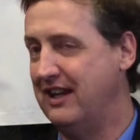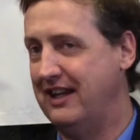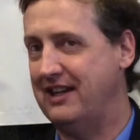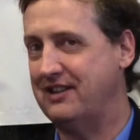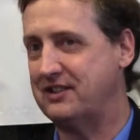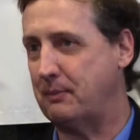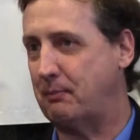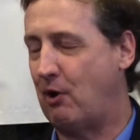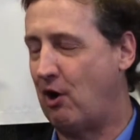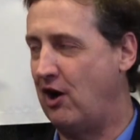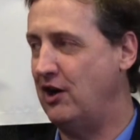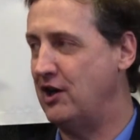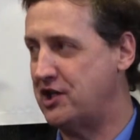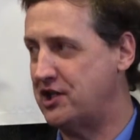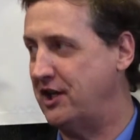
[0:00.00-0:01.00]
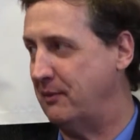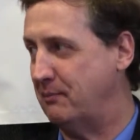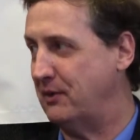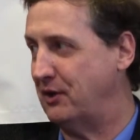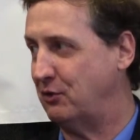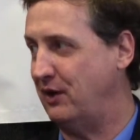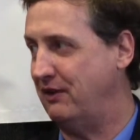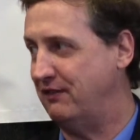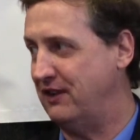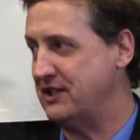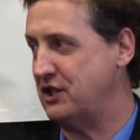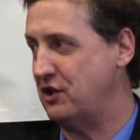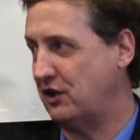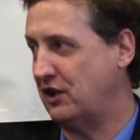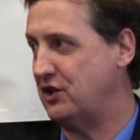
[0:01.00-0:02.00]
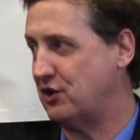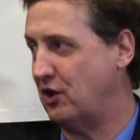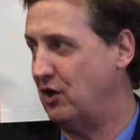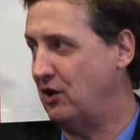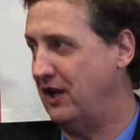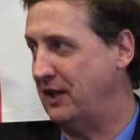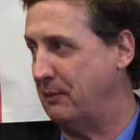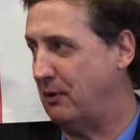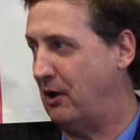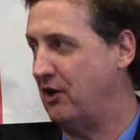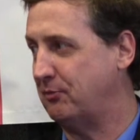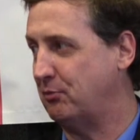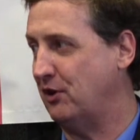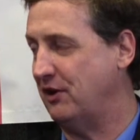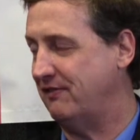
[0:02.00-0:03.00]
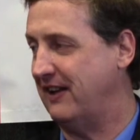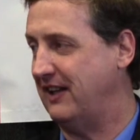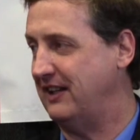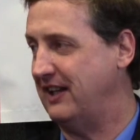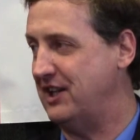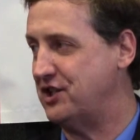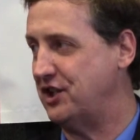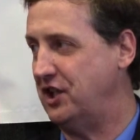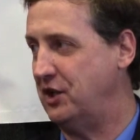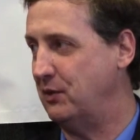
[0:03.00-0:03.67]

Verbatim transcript: is the partnership between Physio-Control and the PulsePoint Foundation.